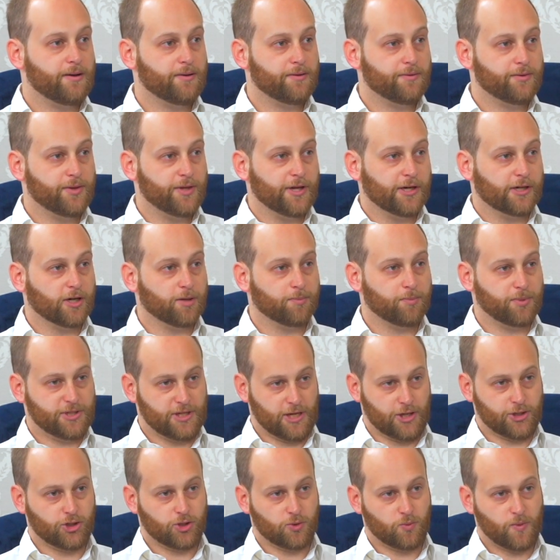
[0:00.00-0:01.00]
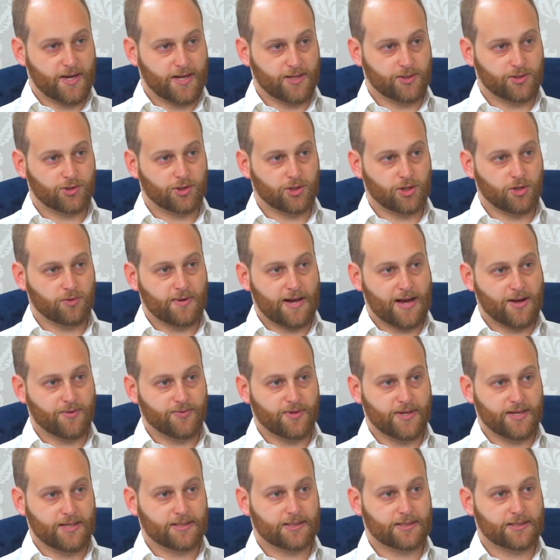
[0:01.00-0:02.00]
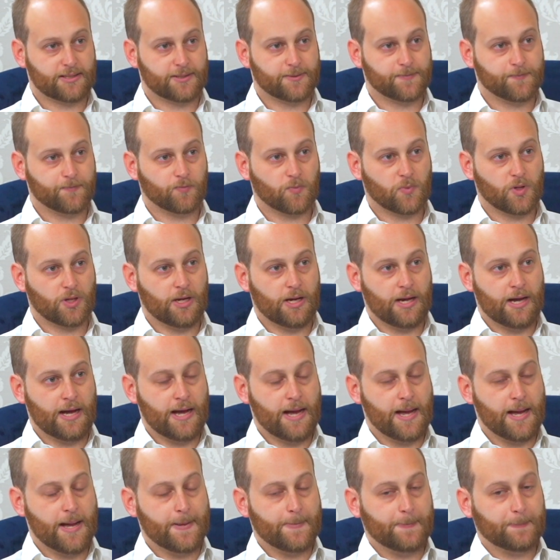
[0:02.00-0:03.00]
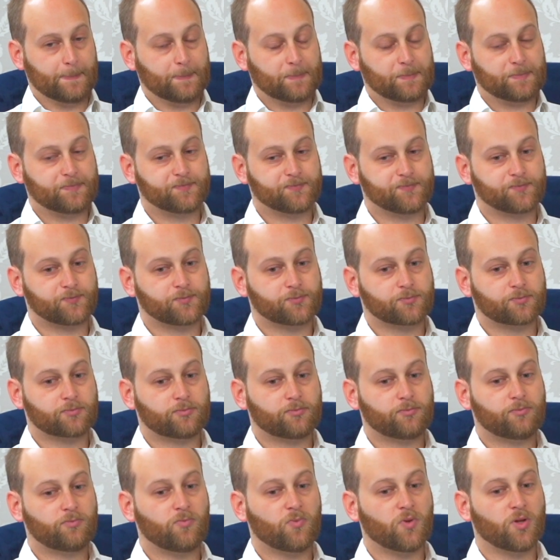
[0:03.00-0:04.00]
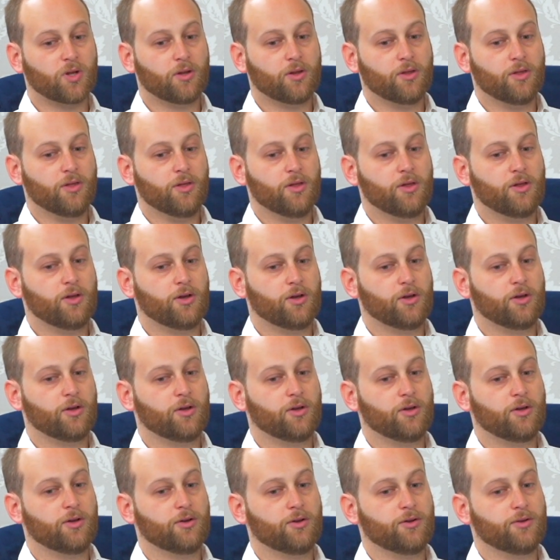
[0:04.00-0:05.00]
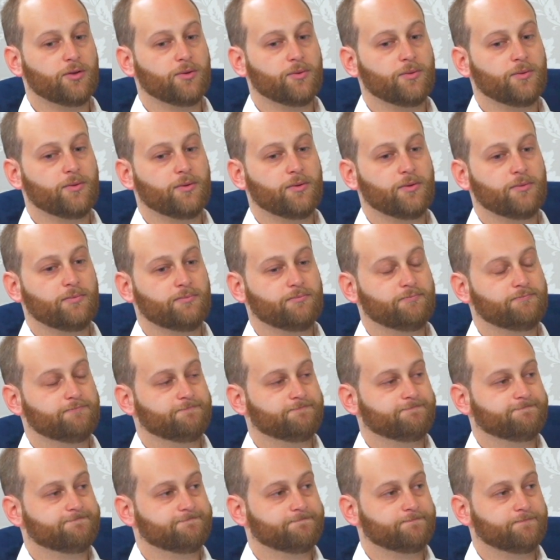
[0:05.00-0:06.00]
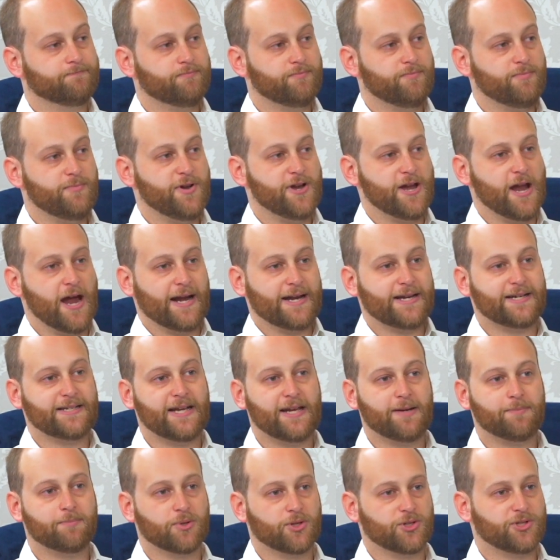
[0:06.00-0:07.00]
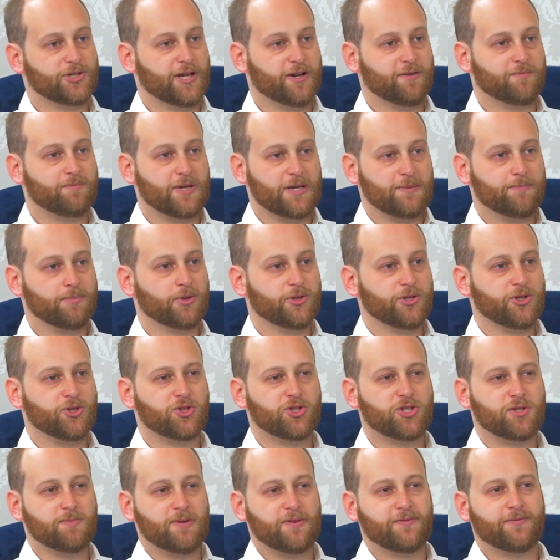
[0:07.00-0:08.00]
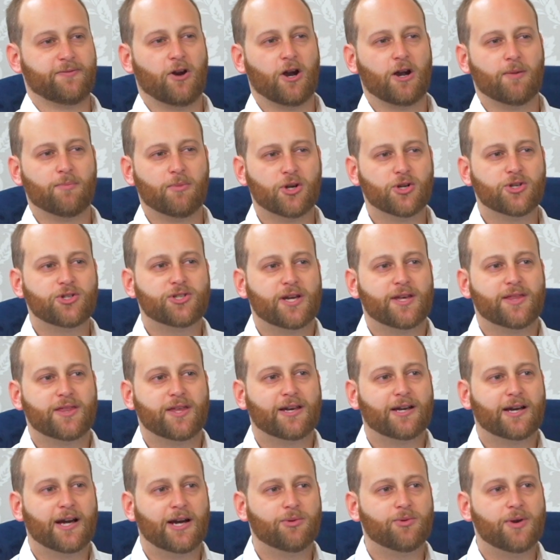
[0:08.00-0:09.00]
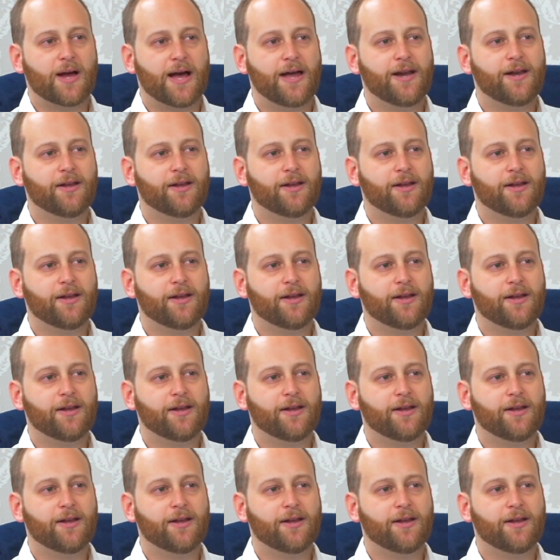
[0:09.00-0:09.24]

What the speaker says: there are potential ways around this. 98% of people used to be farmers, I think I read.